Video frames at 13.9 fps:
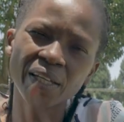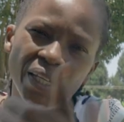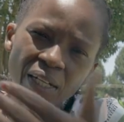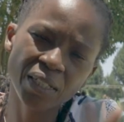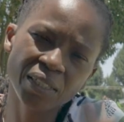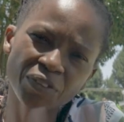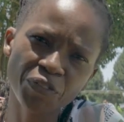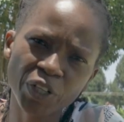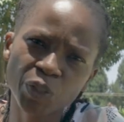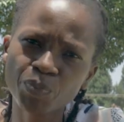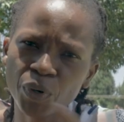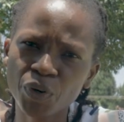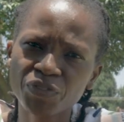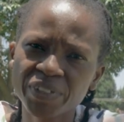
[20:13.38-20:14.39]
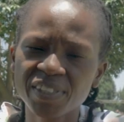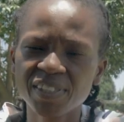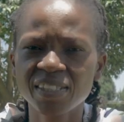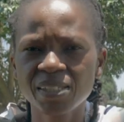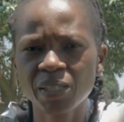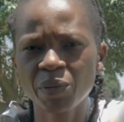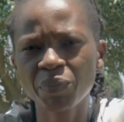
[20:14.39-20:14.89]
in different
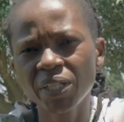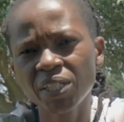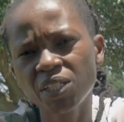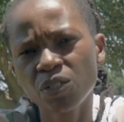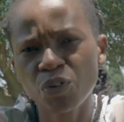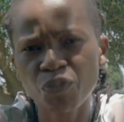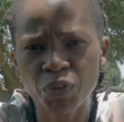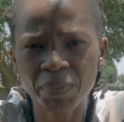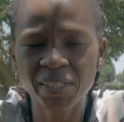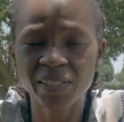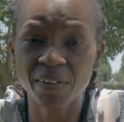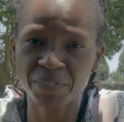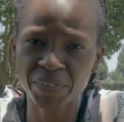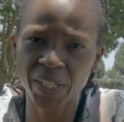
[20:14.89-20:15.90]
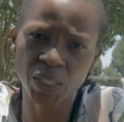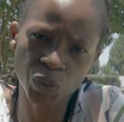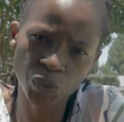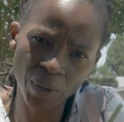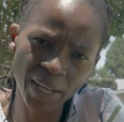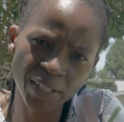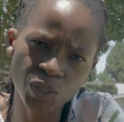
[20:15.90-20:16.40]
provinces, the Ministry of Women's
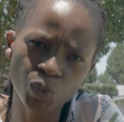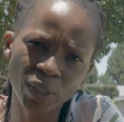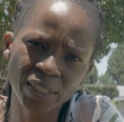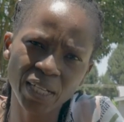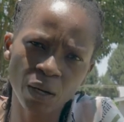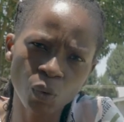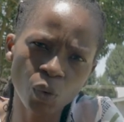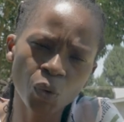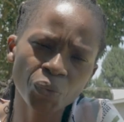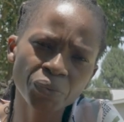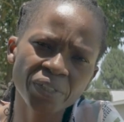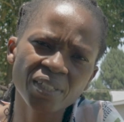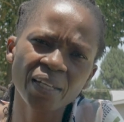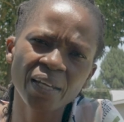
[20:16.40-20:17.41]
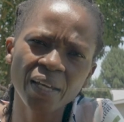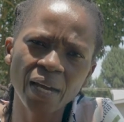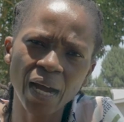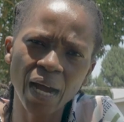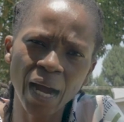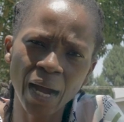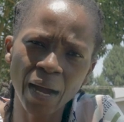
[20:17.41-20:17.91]
Affairs runs what are called
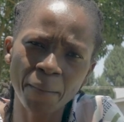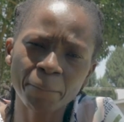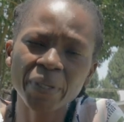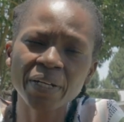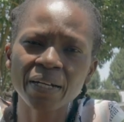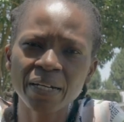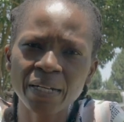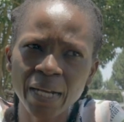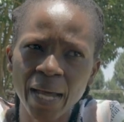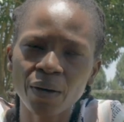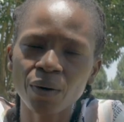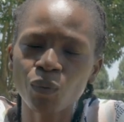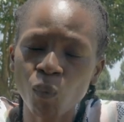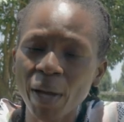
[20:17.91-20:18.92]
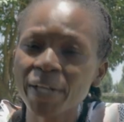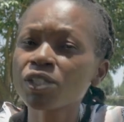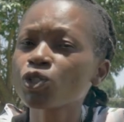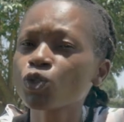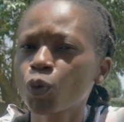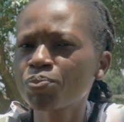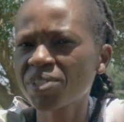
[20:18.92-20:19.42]

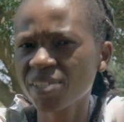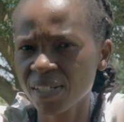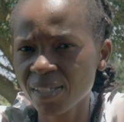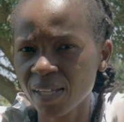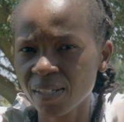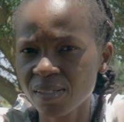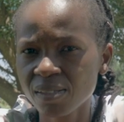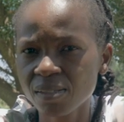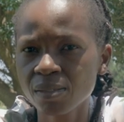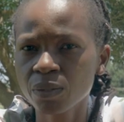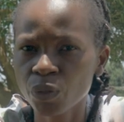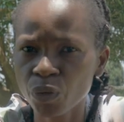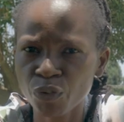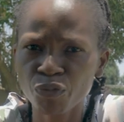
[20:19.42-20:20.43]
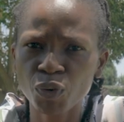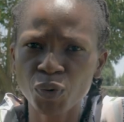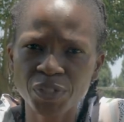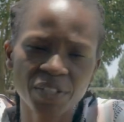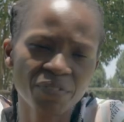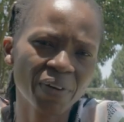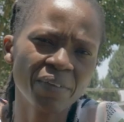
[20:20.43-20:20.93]
one-stop centers, you know,
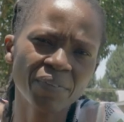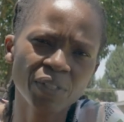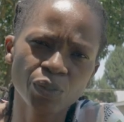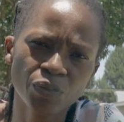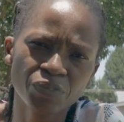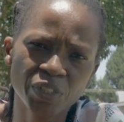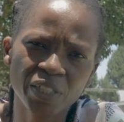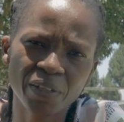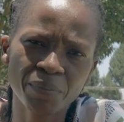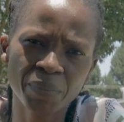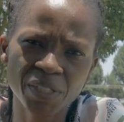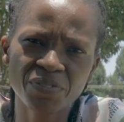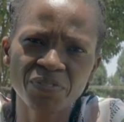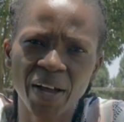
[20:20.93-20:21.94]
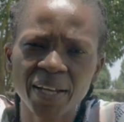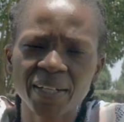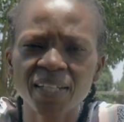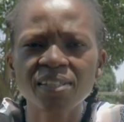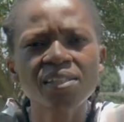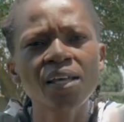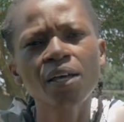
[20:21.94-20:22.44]
for survivors of gender-based
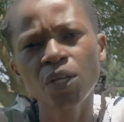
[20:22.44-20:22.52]
violence.